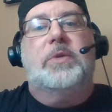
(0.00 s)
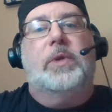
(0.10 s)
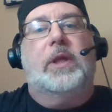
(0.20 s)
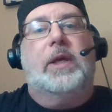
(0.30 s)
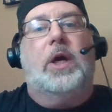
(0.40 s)

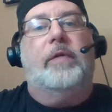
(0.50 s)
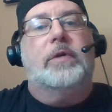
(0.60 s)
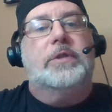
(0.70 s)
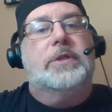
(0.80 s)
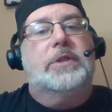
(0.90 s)
with like
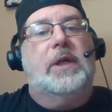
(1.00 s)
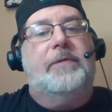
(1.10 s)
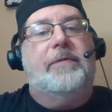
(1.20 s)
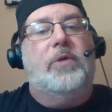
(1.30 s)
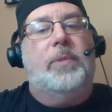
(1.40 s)
covers and
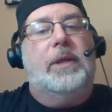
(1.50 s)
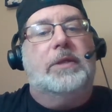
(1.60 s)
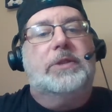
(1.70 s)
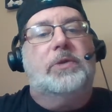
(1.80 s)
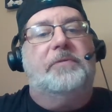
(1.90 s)
stuff. Have you
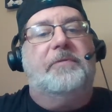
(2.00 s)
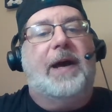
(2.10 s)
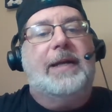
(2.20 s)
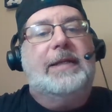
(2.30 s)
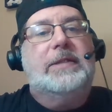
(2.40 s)
been still
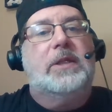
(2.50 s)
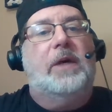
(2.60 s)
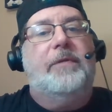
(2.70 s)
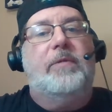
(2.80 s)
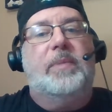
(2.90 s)
finding
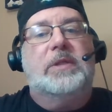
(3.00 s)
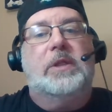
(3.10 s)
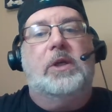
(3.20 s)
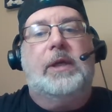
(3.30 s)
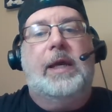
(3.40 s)
stuff? Have you been
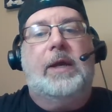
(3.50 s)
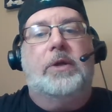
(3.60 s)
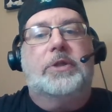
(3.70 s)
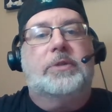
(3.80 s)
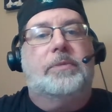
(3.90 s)
looking
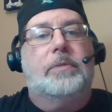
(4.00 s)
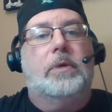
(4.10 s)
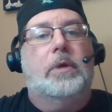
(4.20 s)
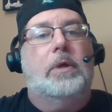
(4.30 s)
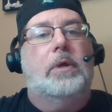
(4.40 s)
or just
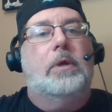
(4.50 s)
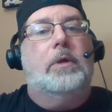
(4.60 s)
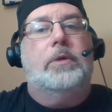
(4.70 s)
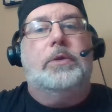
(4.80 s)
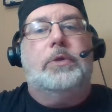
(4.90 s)

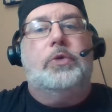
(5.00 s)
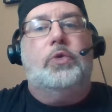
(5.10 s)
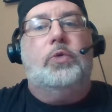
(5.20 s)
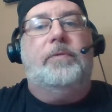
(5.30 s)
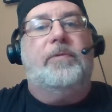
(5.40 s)

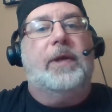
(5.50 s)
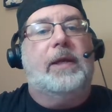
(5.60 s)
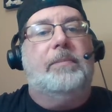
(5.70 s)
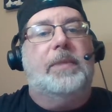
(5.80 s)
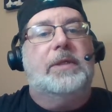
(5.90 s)
too
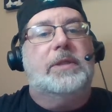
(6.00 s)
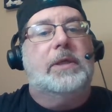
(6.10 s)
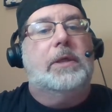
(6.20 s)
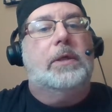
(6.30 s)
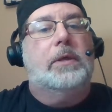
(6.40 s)
freaking
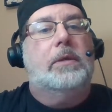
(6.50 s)
busy?